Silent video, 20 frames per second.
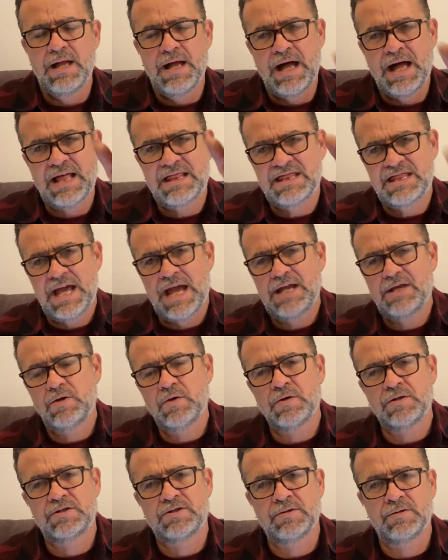I thank
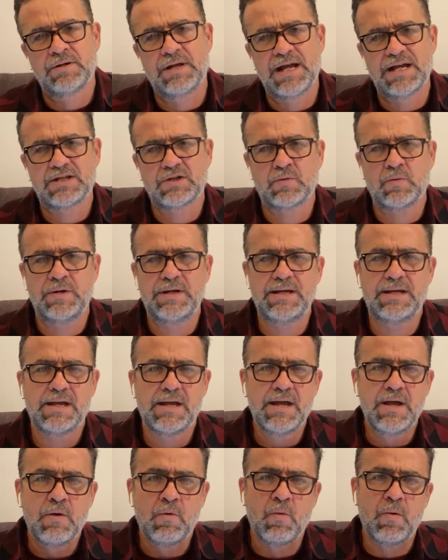you until next week.
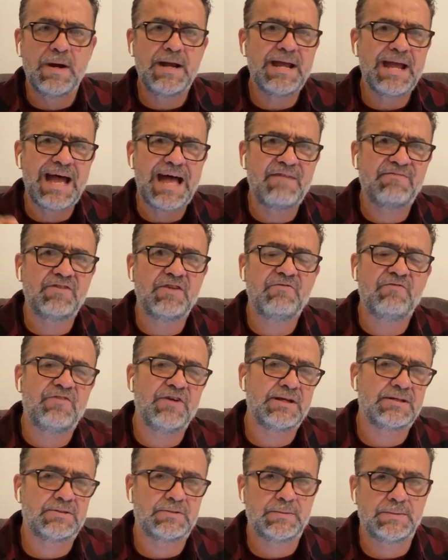We have the
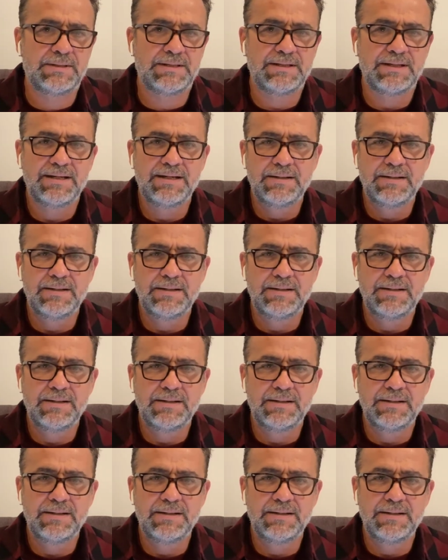victory.